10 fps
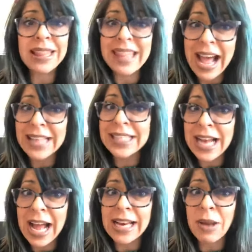That's
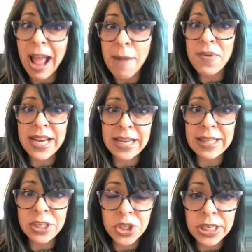not happening
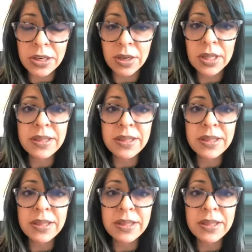this year.